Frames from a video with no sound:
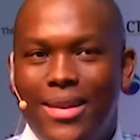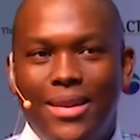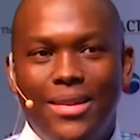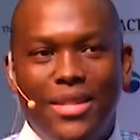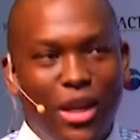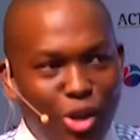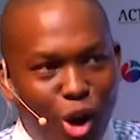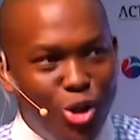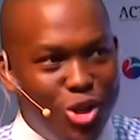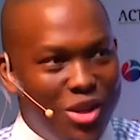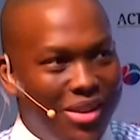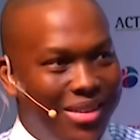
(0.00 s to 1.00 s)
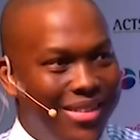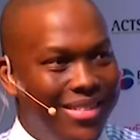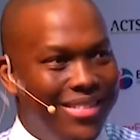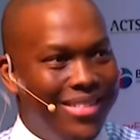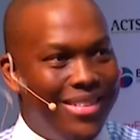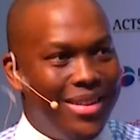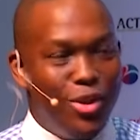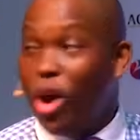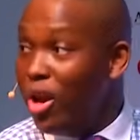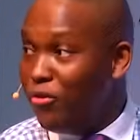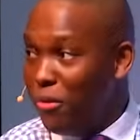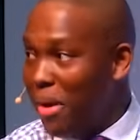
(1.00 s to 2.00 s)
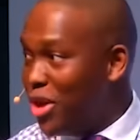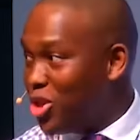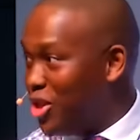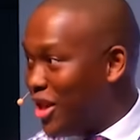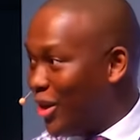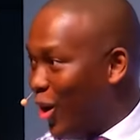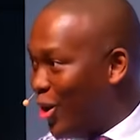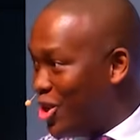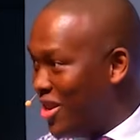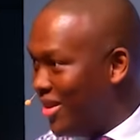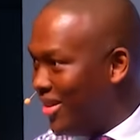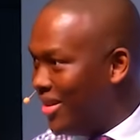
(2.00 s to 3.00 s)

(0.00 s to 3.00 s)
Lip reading: Technology. Not information technology.